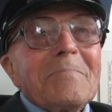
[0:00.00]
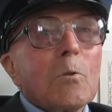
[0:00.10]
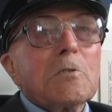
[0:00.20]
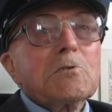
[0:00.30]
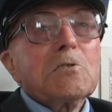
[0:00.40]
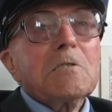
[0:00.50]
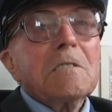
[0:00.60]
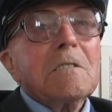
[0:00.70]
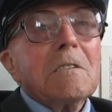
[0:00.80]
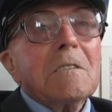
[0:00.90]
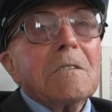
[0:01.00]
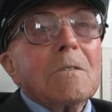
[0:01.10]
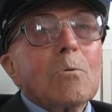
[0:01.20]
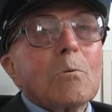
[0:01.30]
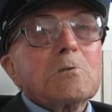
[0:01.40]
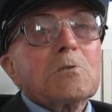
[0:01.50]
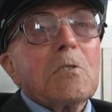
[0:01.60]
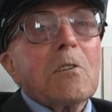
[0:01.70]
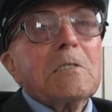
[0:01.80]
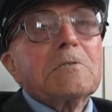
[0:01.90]
August
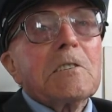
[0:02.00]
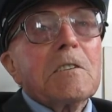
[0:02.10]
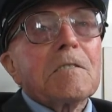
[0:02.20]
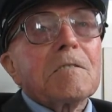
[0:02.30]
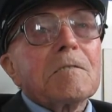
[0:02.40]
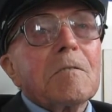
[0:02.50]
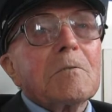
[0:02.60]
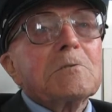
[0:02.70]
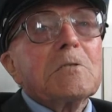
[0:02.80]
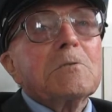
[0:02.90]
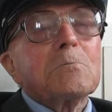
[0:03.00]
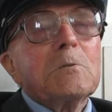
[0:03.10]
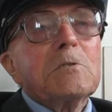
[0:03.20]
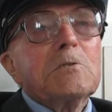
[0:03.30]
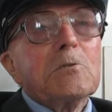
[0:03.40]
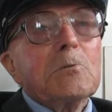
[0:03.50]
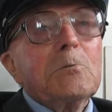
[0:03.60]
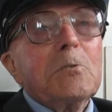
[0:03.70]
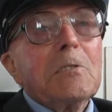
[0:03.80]
19th, 1922.